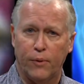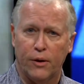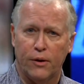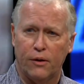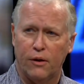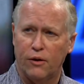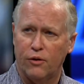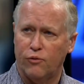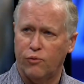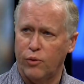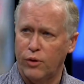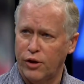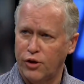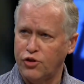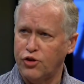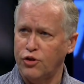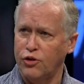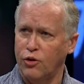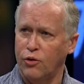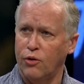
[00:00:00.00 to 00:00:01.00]
but the
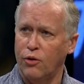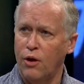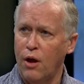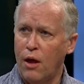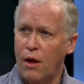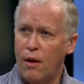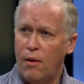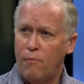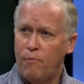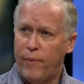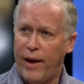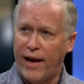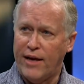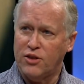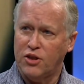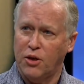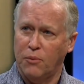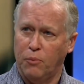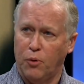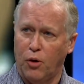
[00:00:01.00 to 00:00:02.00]
traditional
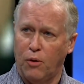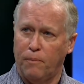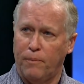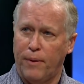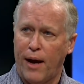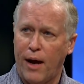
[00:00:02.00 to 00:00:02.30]
basketball